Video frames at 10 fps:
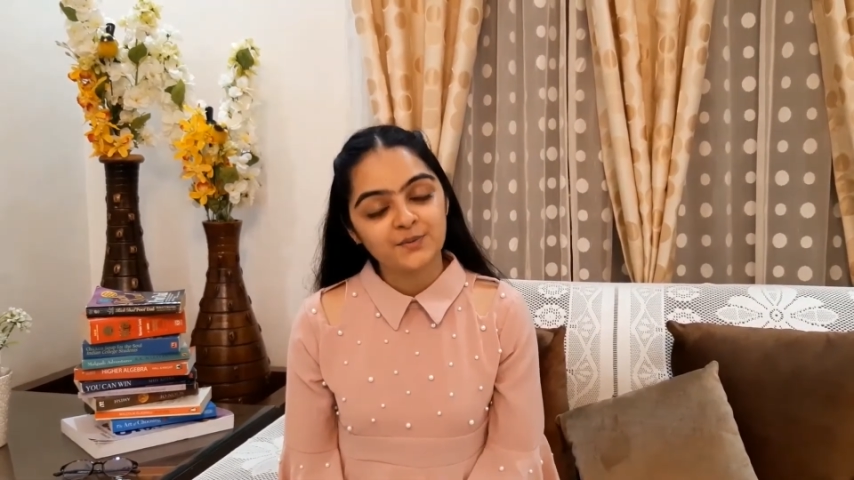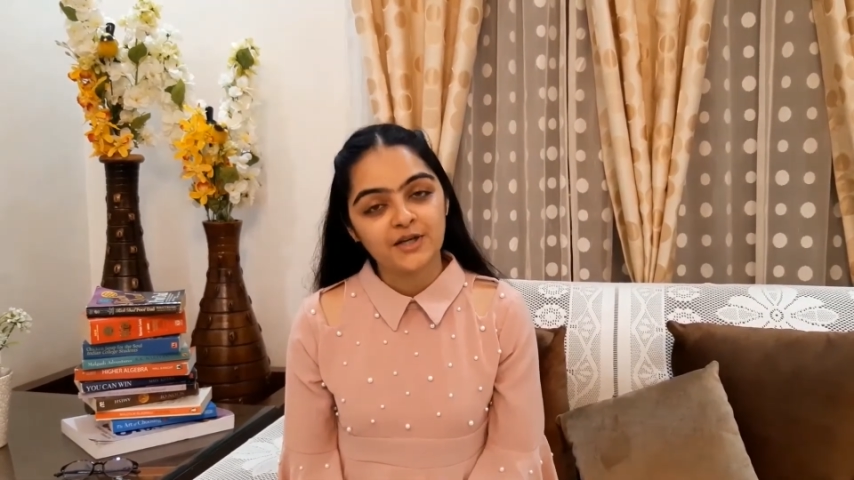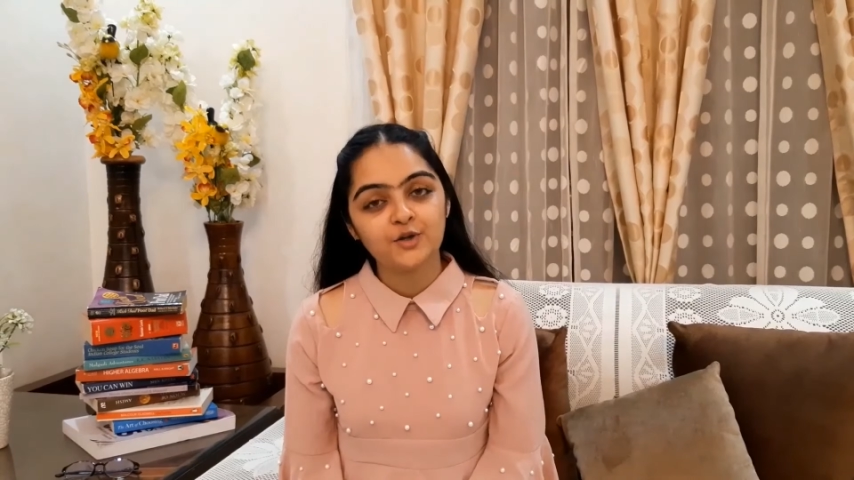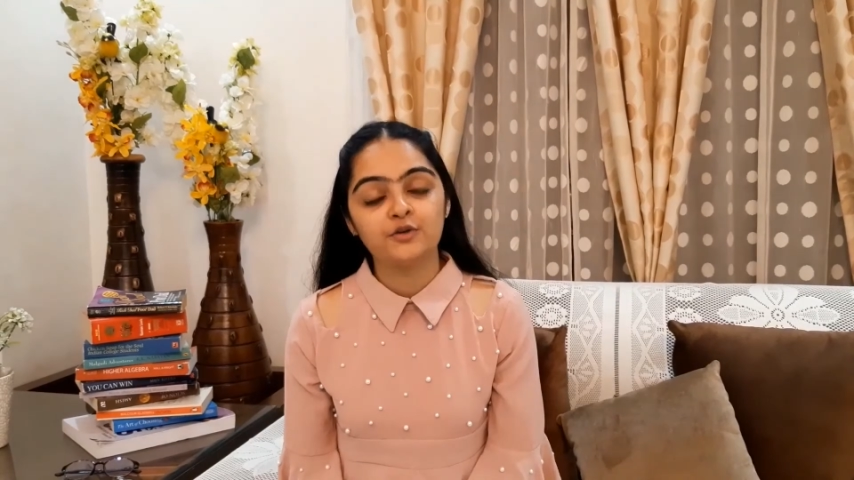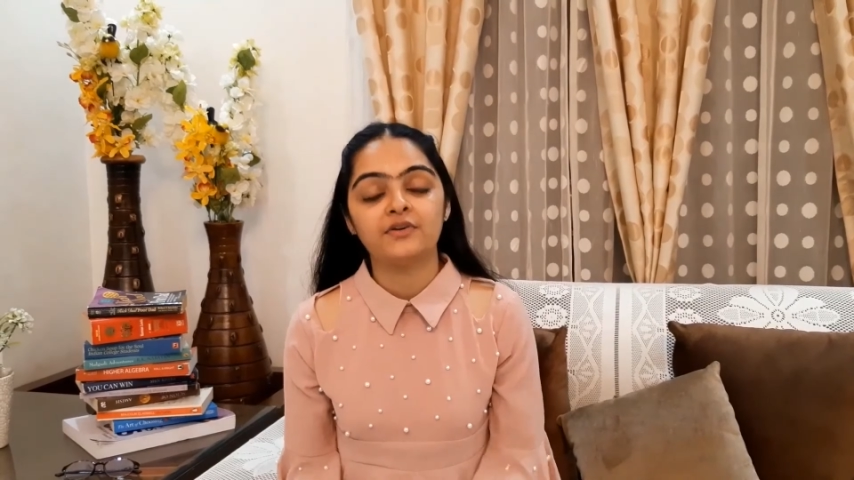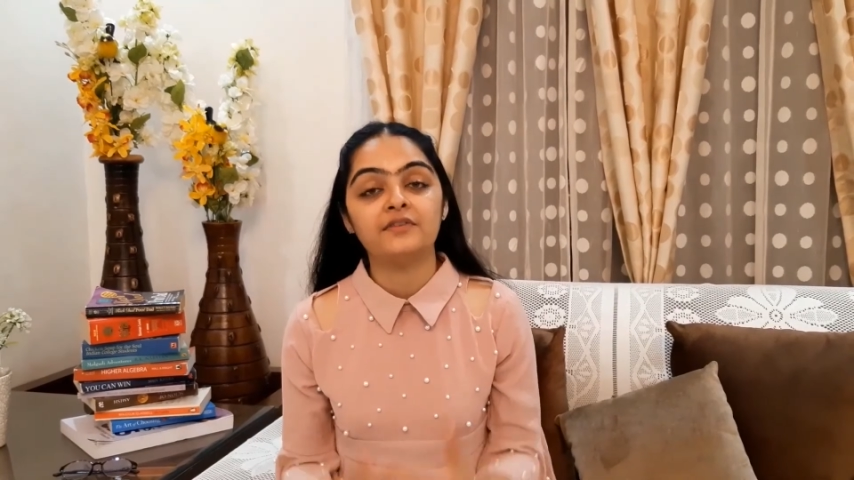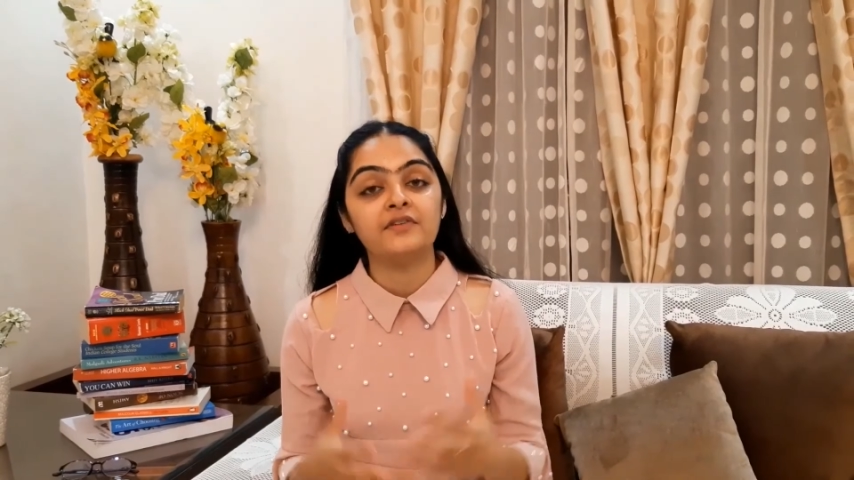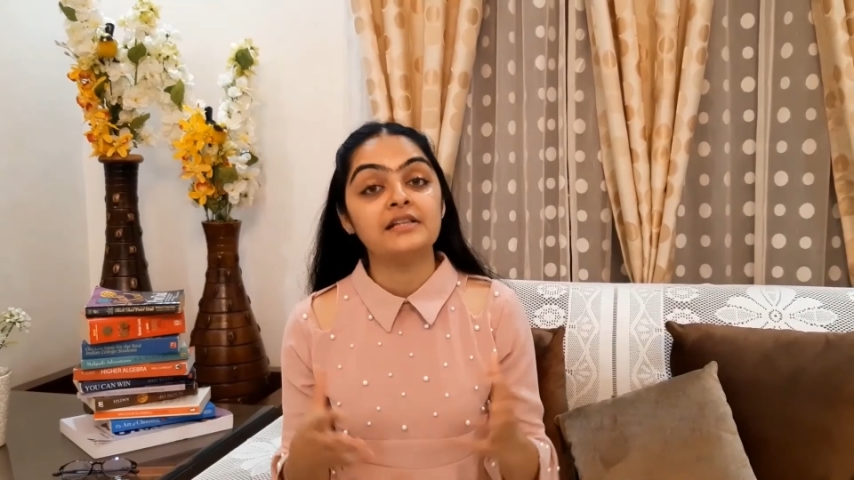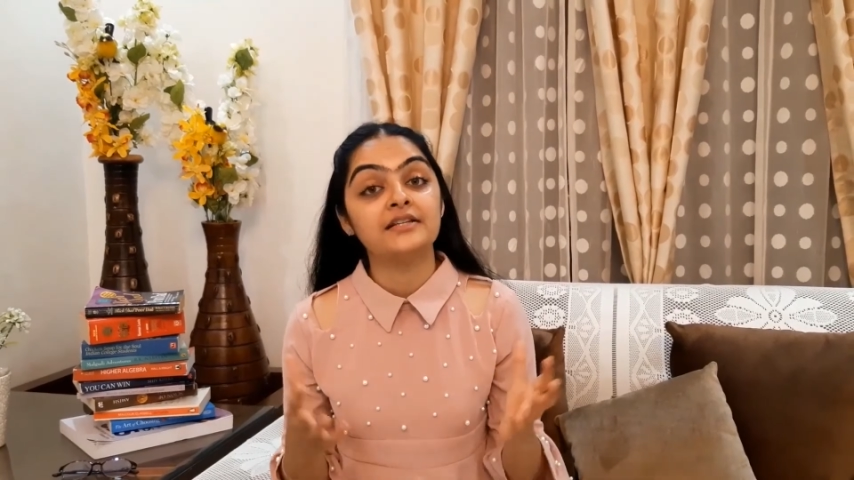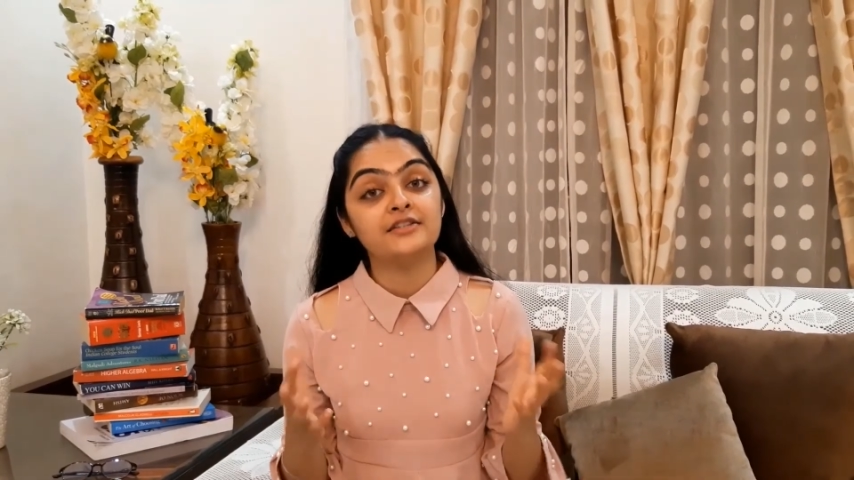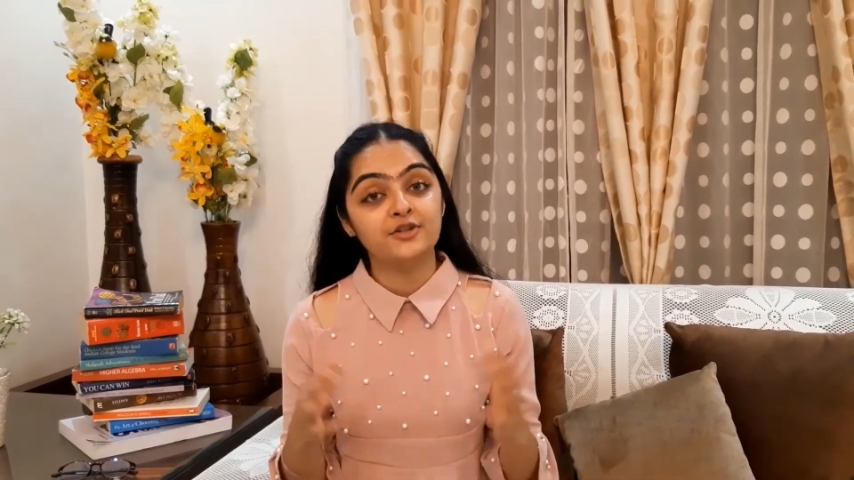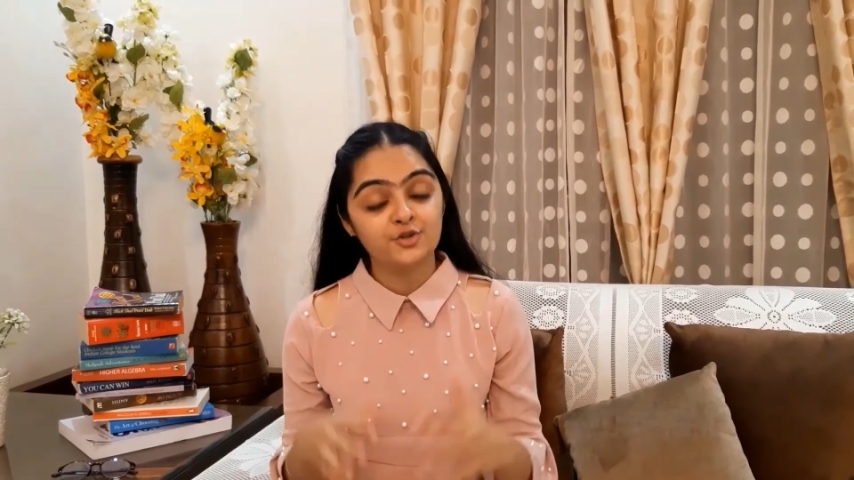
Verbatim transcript: video if I feel that there are